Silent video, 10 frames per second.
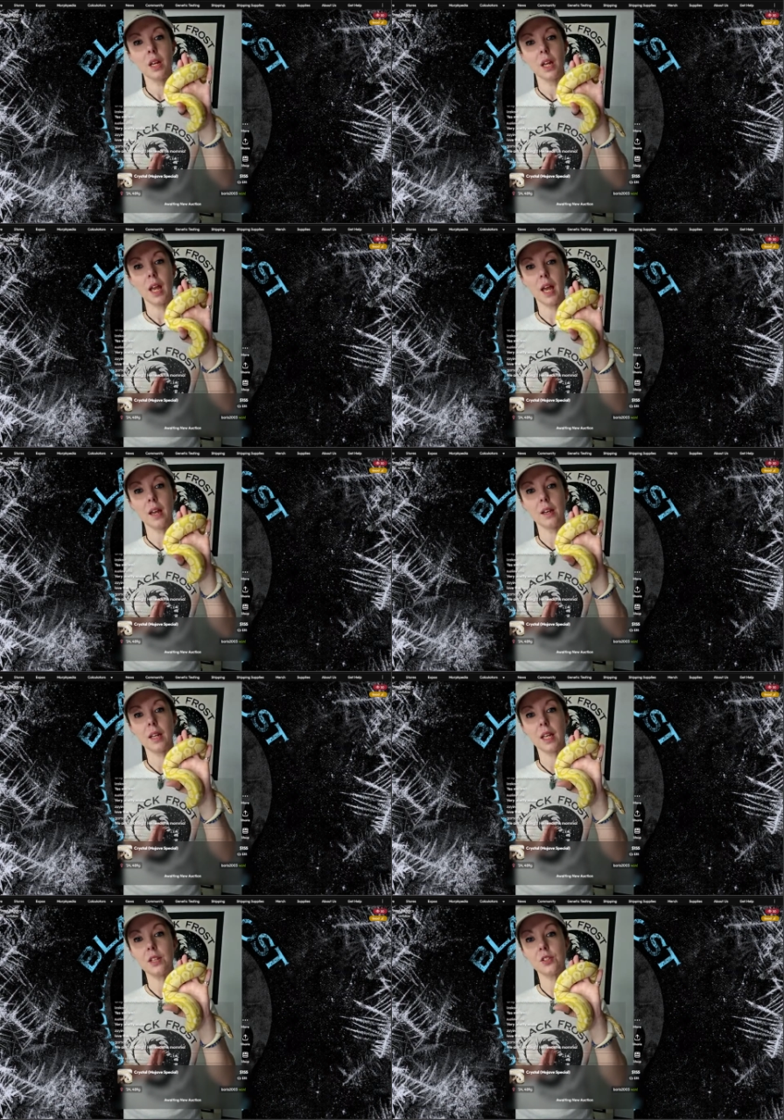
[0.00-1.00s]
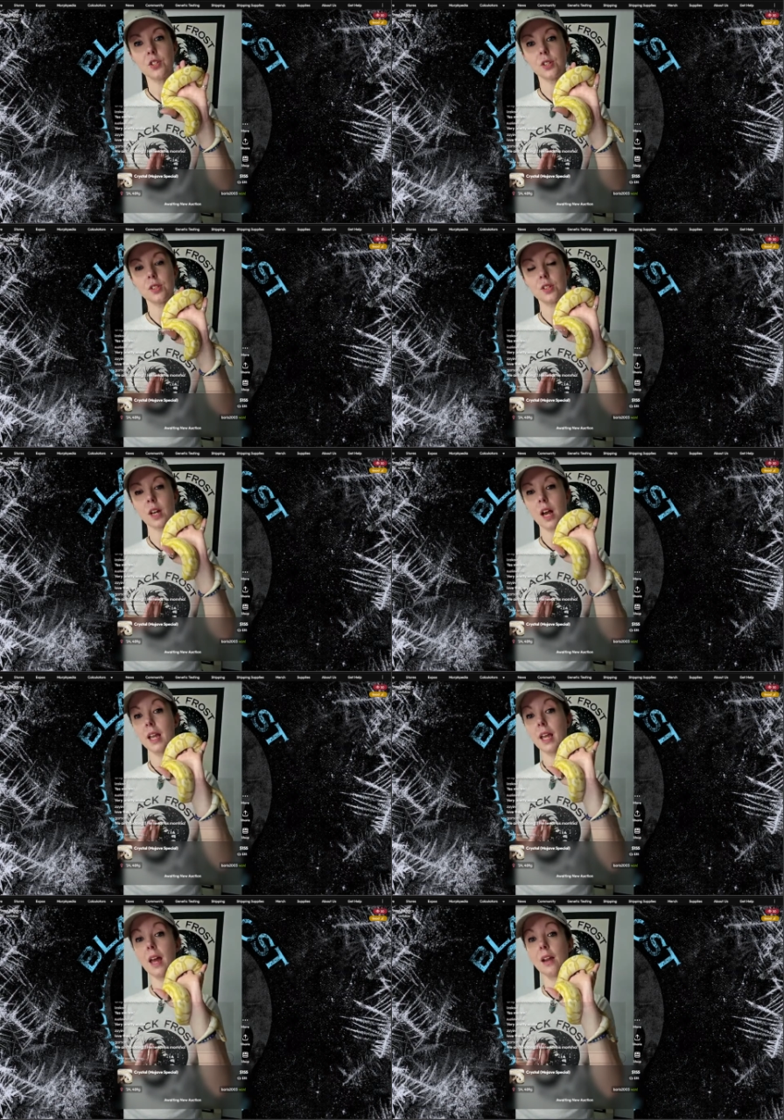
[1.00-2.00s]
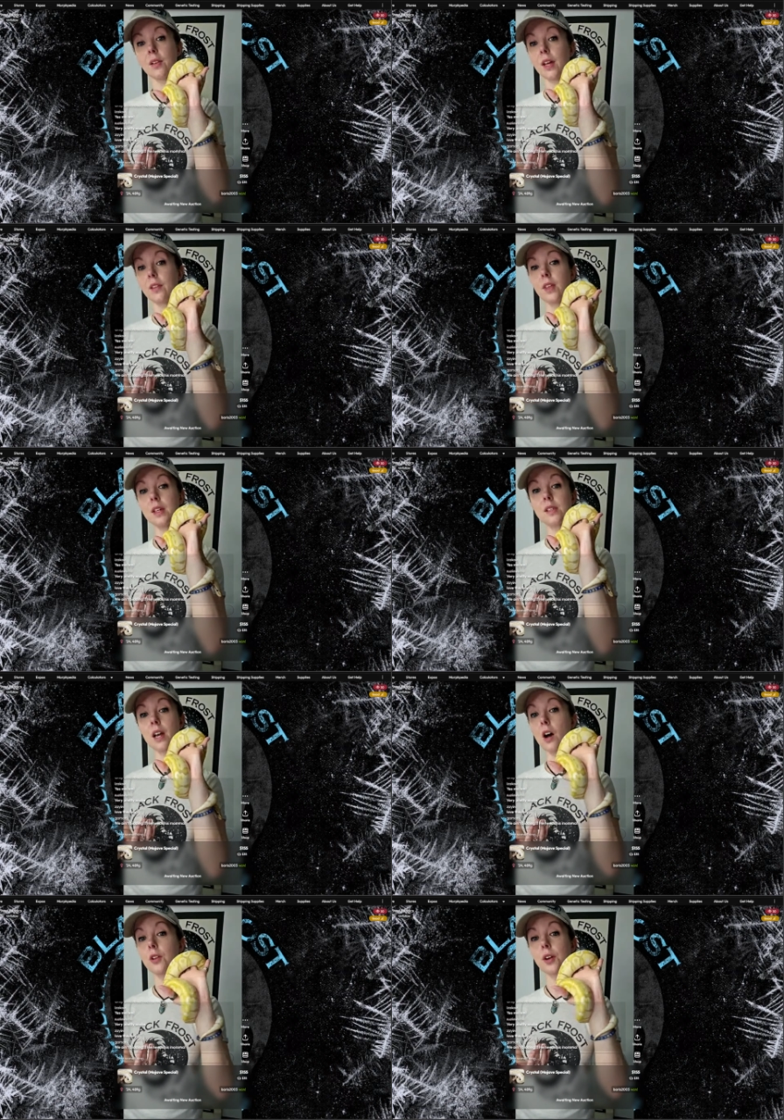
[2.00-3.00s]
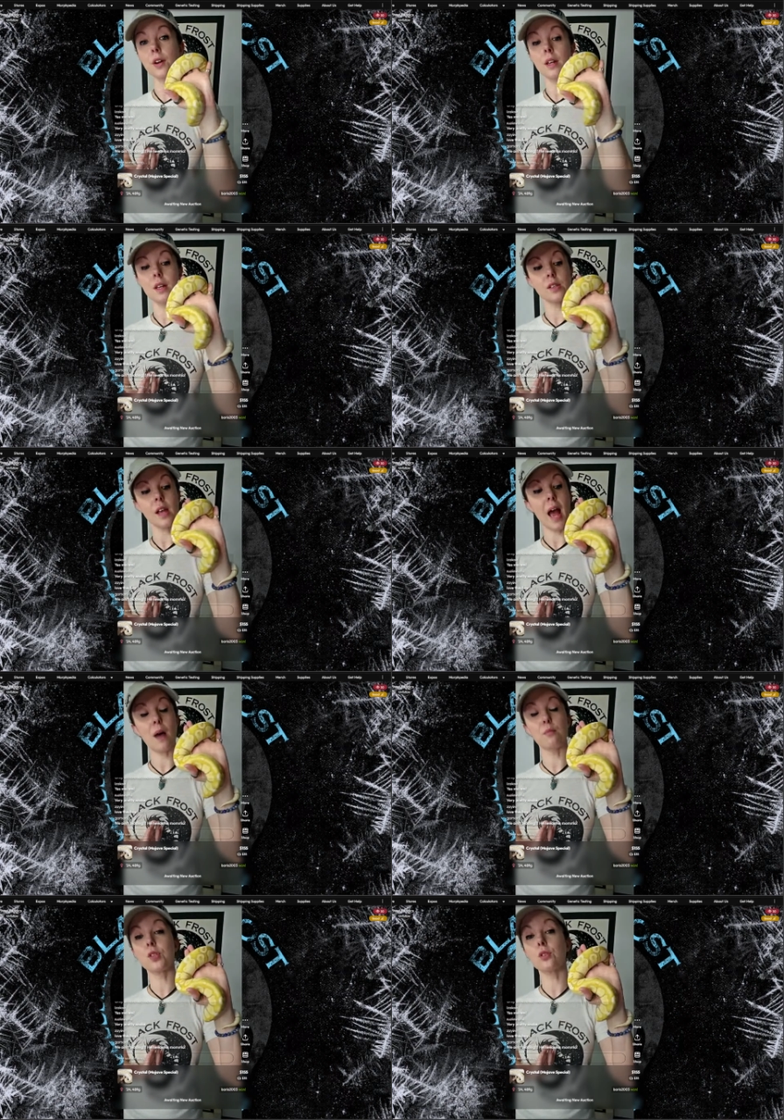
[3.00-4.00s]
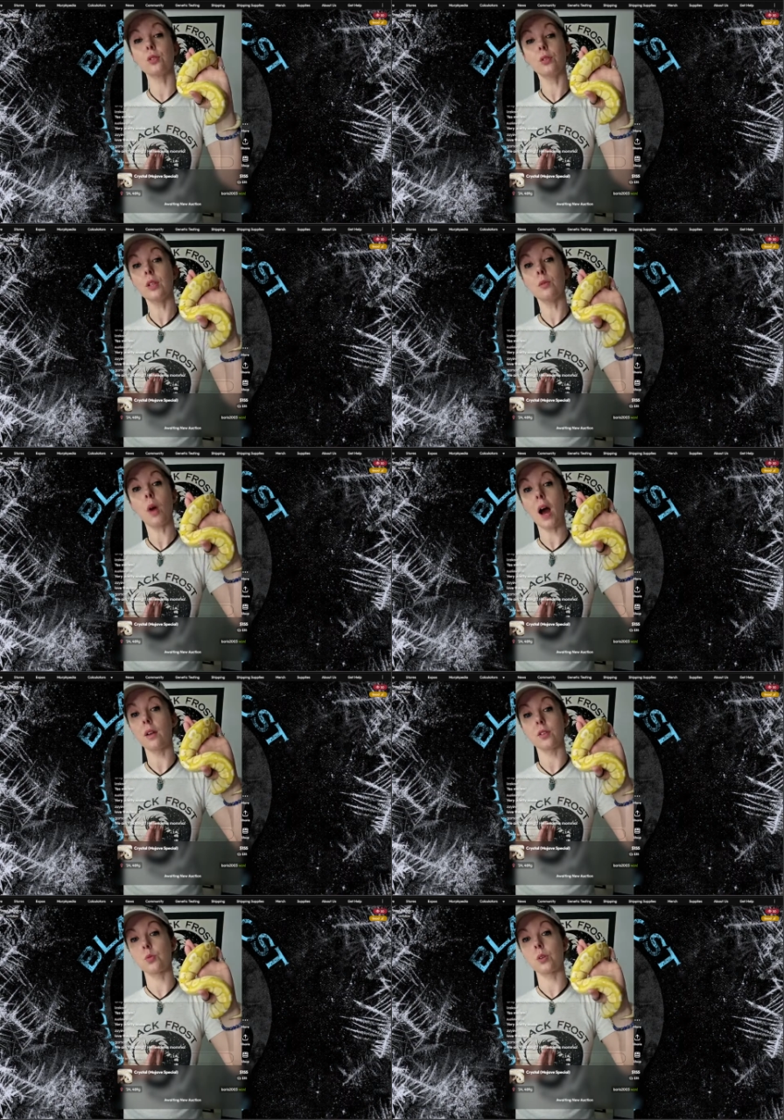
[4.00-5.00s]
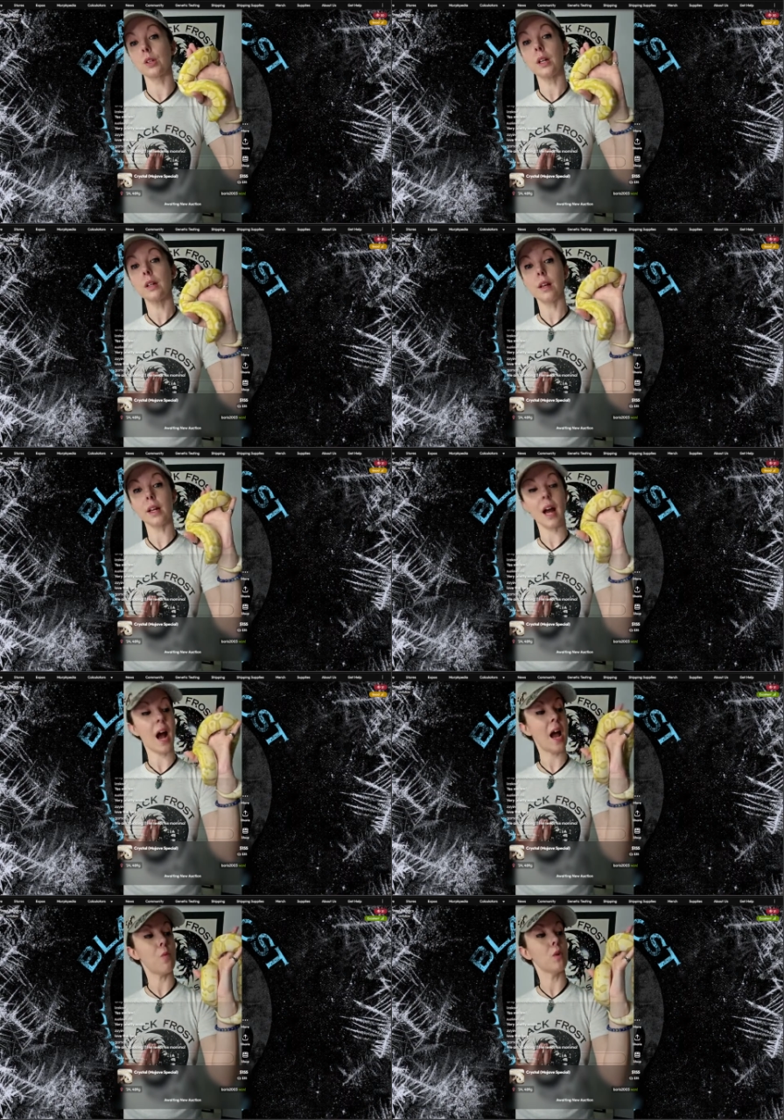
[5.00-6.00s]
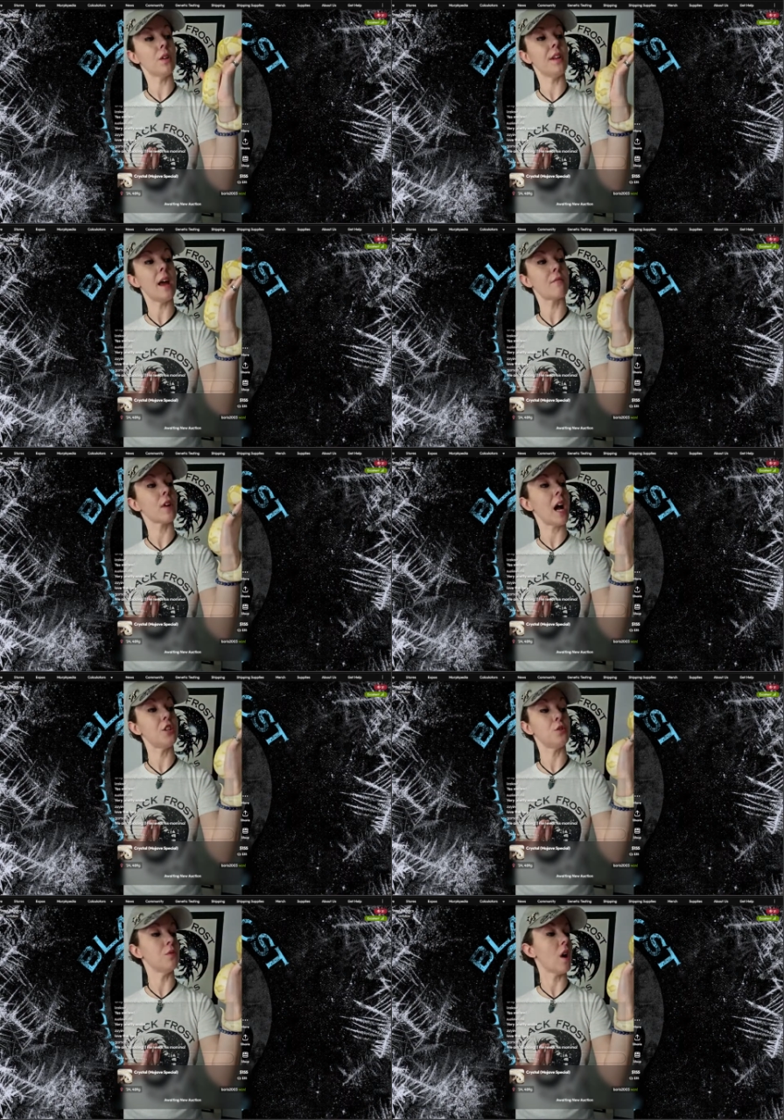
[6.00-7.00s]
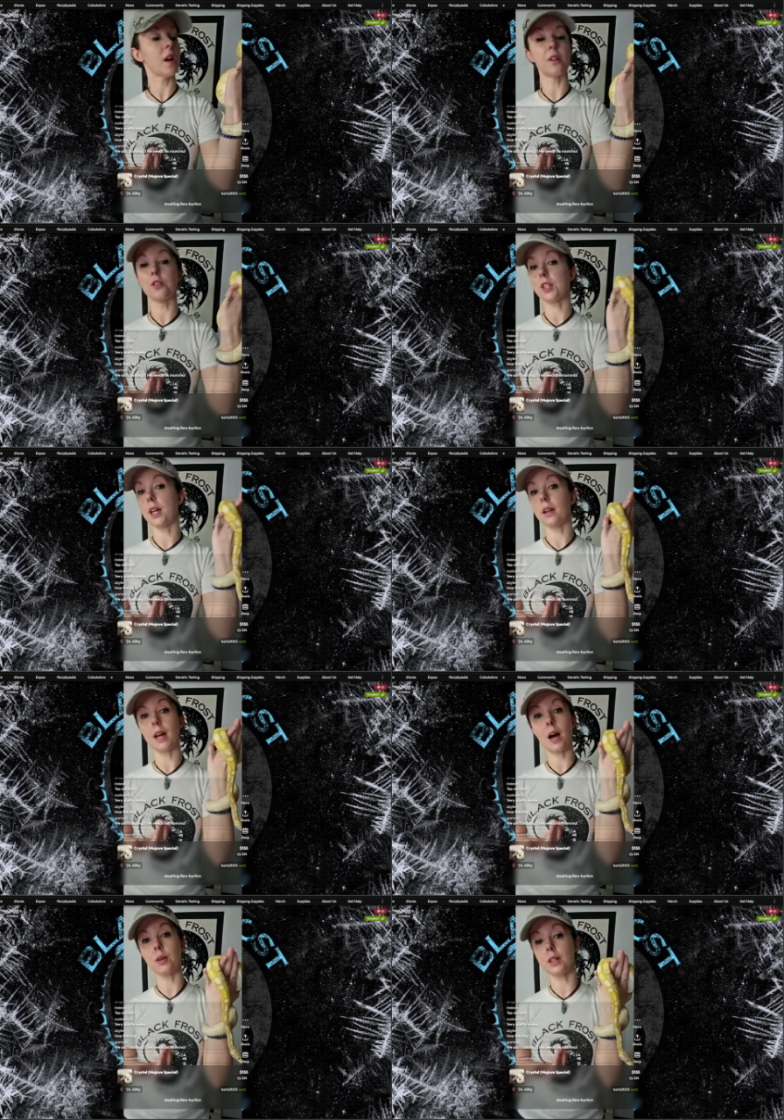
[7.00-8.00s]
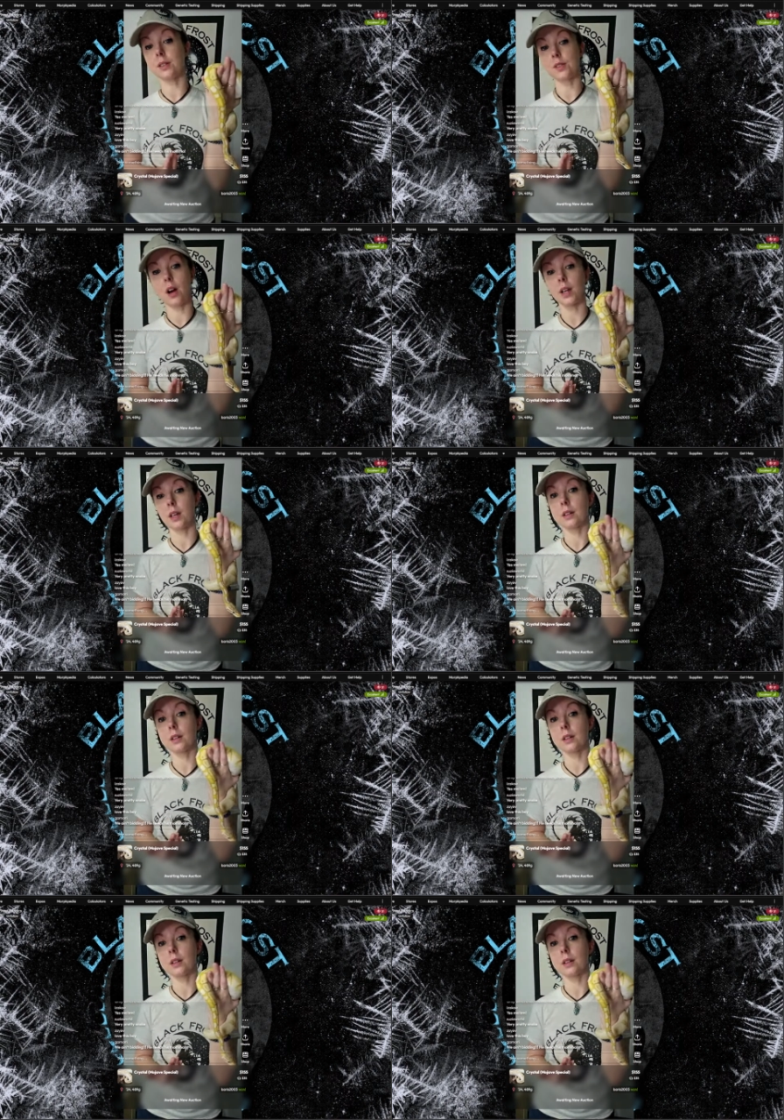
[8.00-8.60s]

And he's just, again, like, this color is absolutely out of this world. Like, I do not understand how he does not get